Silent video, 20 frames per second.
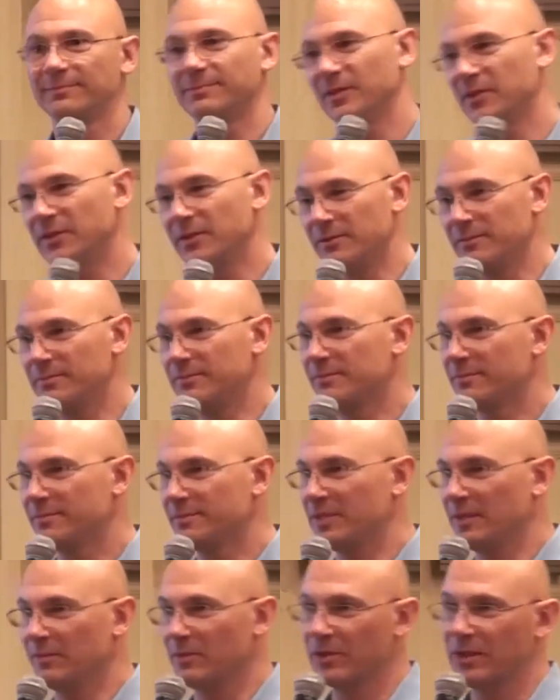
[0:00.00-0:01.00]
You
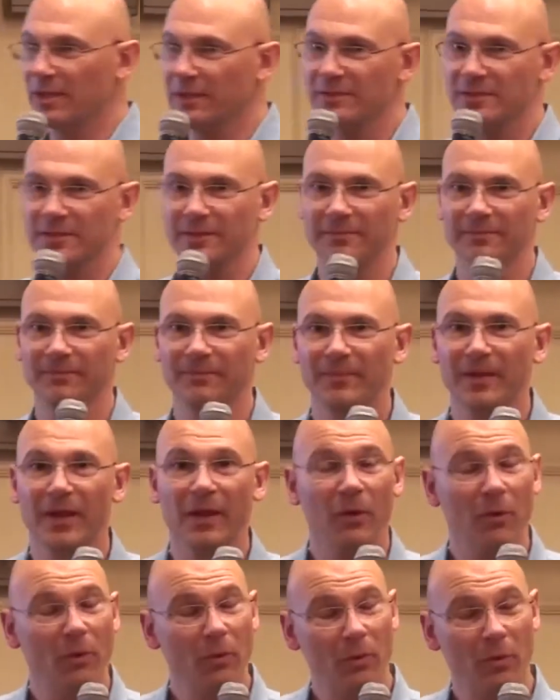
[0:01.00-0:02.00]
can double close it.
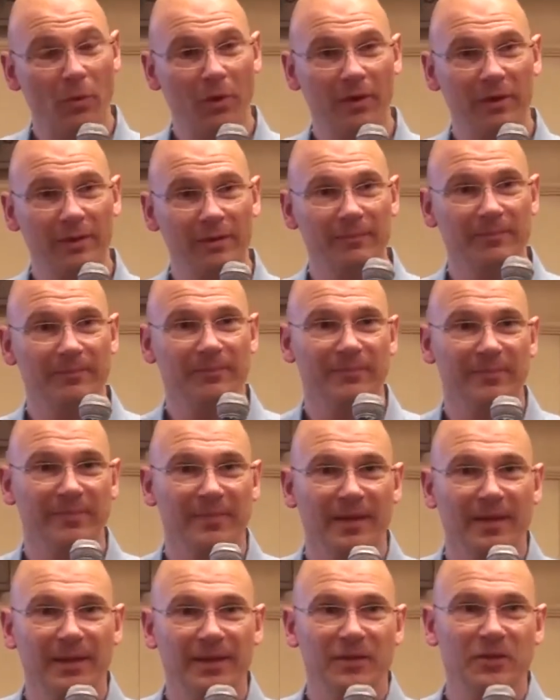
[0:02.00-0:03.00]
Or
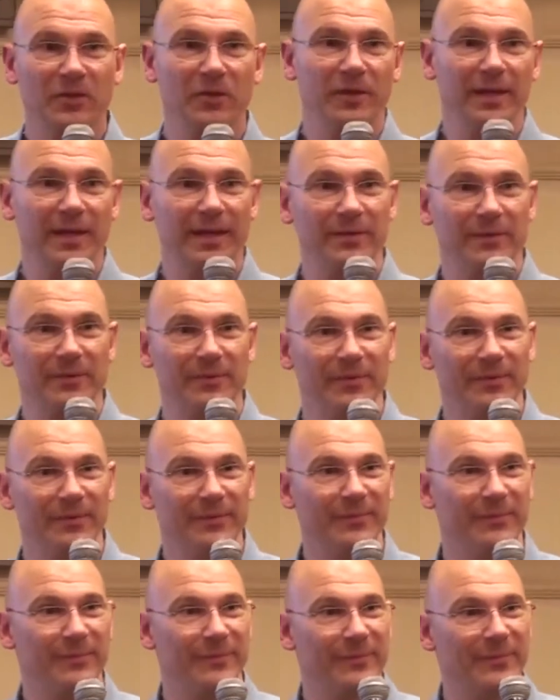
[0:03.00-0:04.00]
you can
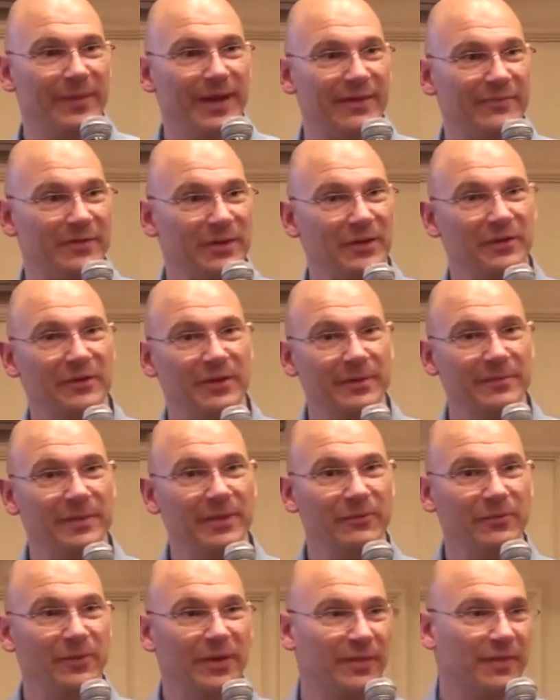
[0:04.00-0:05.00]
have an
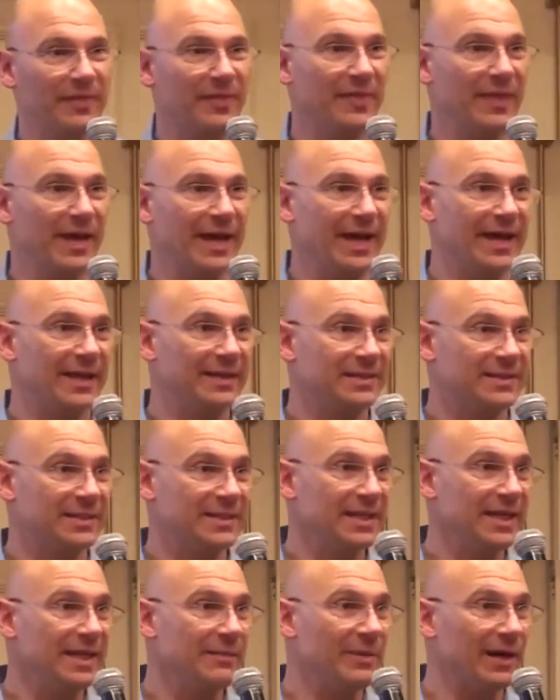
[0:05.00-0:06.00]
agreement with that
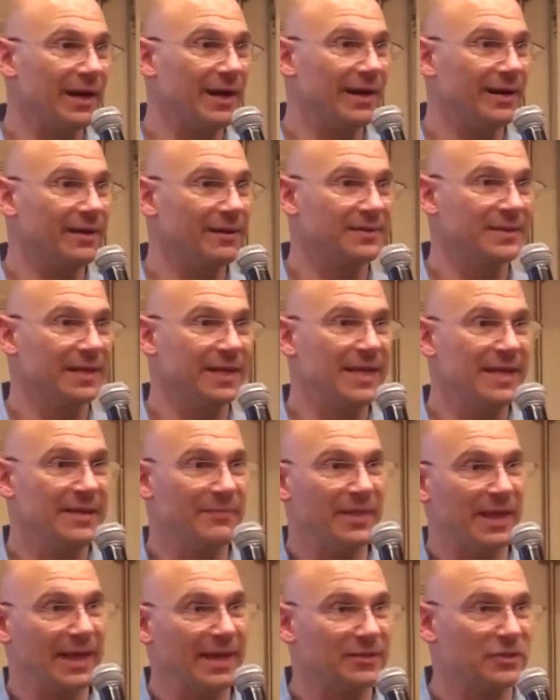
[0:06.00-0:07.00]
C buyer to
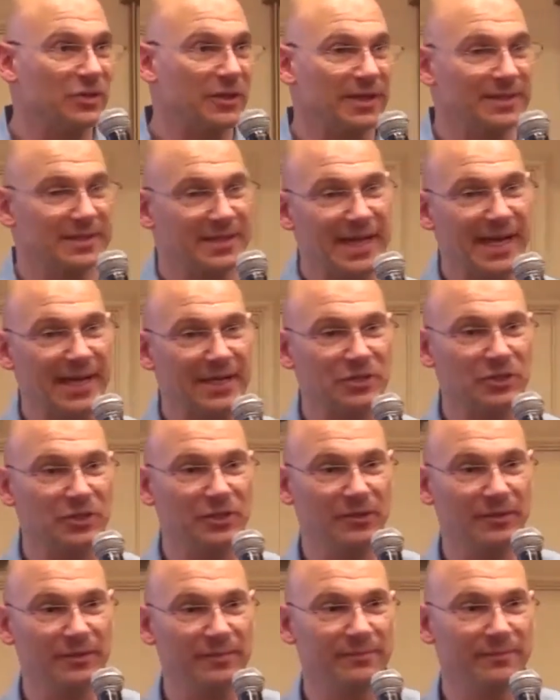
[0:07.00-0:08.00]
keep that
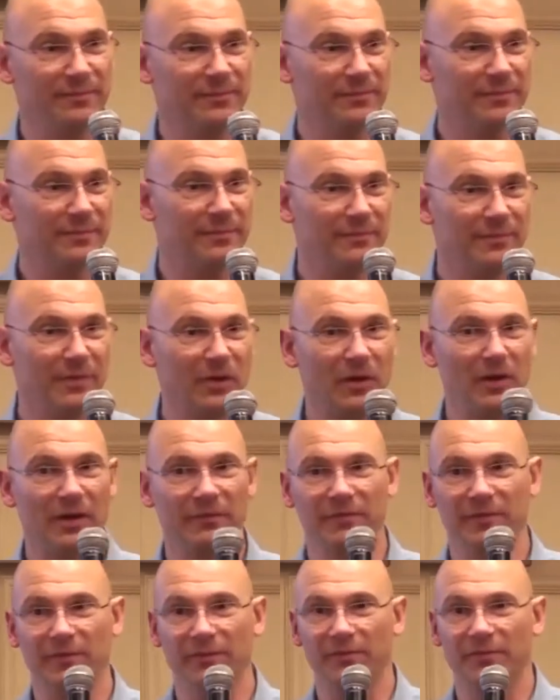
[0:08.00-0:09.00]
transaction
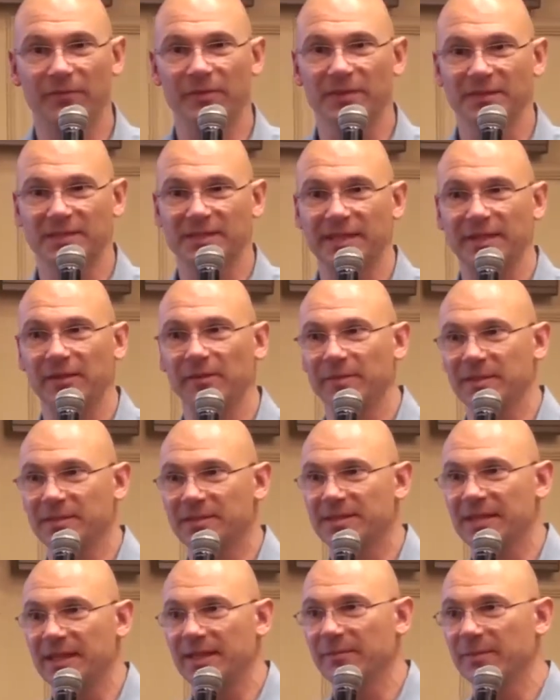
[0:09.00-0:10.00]
off of the settlement
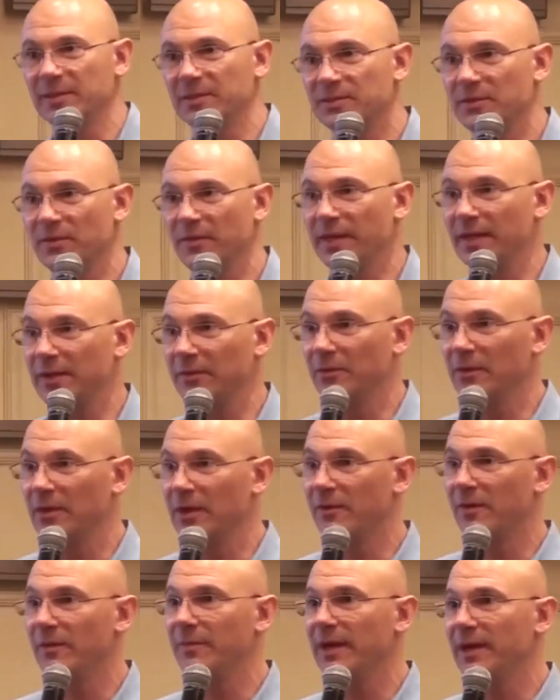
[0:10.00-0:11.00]
statement so they don't
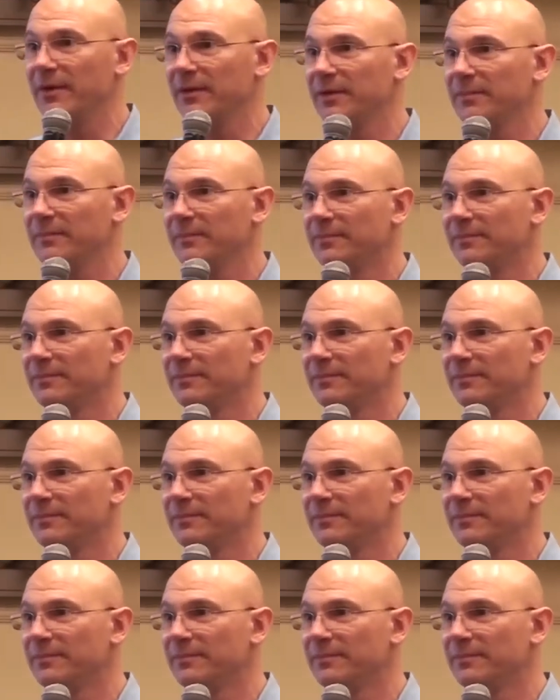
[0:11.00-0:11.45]
know about it.